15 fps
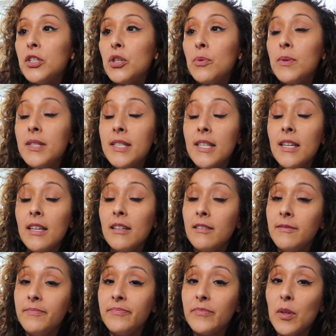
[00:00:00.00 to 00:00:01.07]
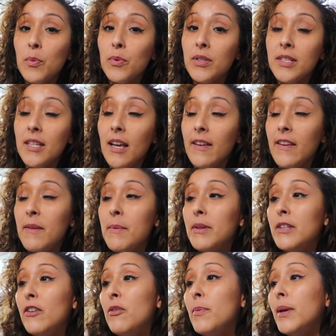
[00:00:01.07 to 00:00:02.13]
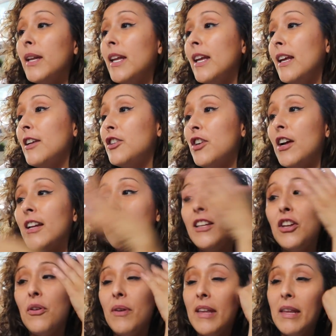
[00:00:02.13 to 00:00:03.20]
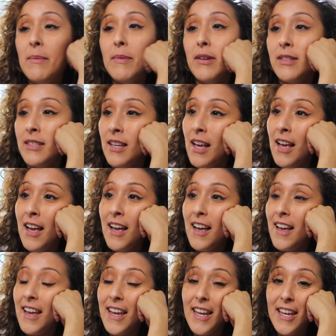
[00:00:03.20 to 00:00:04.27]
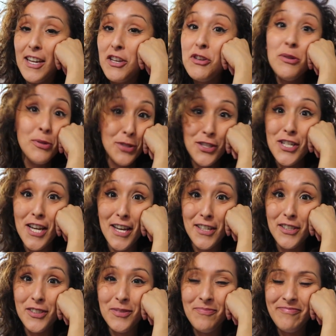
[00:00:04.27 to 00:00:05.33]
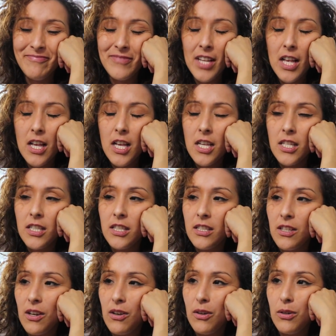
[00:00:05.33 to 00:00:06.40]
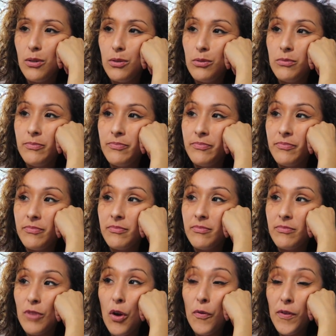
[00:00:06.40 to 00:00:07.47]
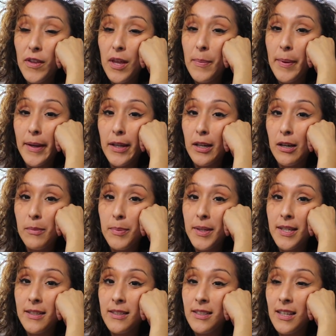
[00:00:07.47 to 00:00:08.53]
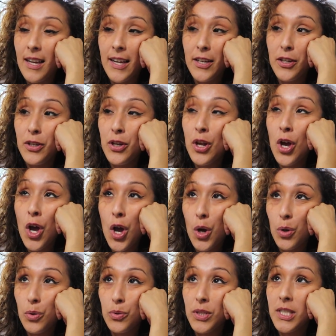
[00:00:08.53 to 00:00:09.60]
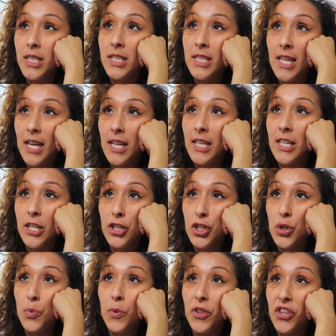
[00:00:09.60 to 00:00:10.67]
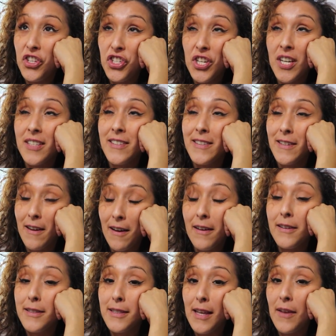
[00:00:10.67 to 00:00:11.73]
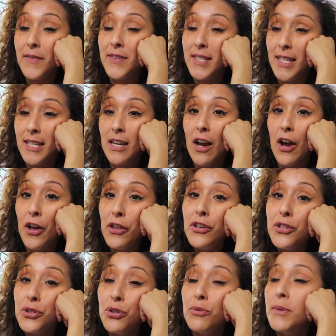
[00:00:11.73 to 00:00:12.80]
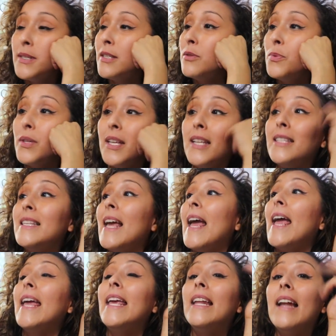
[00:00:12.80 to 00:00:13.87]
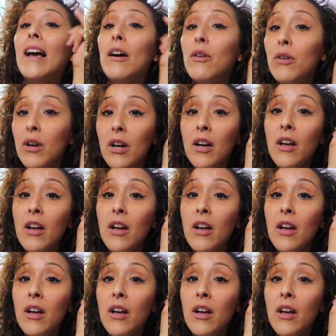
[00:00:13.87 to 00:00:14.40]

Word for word: So we'll see. We'll see. I emailed everybody. I tried, you know, I emailed a news channel. So hopefully they pick it up, because I know this is not an issue with just us. I've seen other school buses with kids hanging out